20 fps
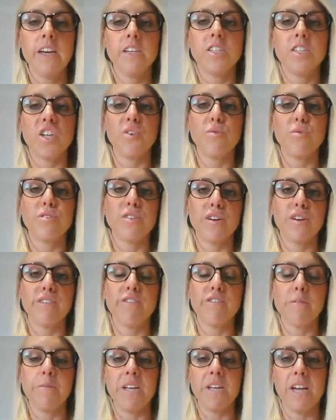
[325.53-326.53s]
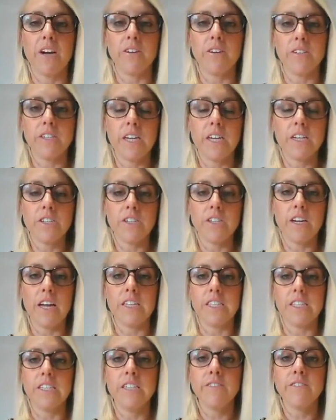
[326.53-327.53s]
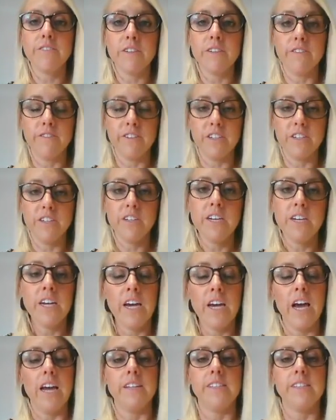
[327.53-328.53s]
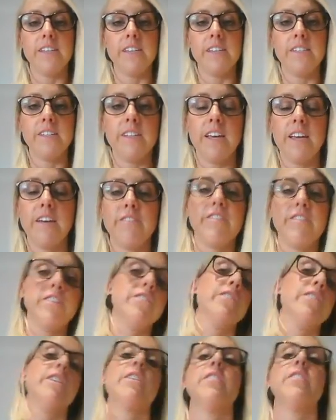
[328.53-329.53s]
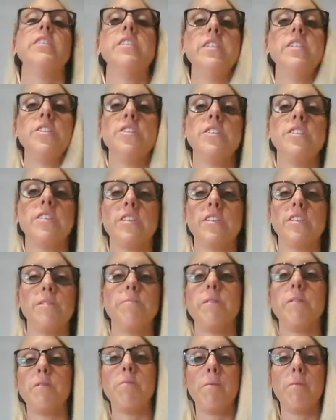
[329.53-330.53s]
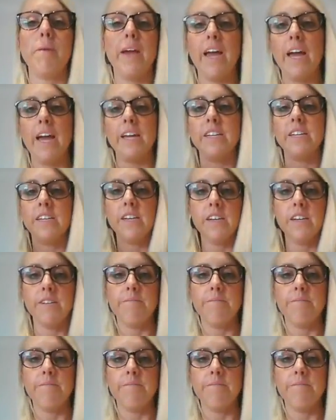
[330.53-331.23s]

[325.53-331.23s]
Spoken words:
so-and-so from the Nourish Kitchen has a different view and says that their vegetarian dishes are simply prepared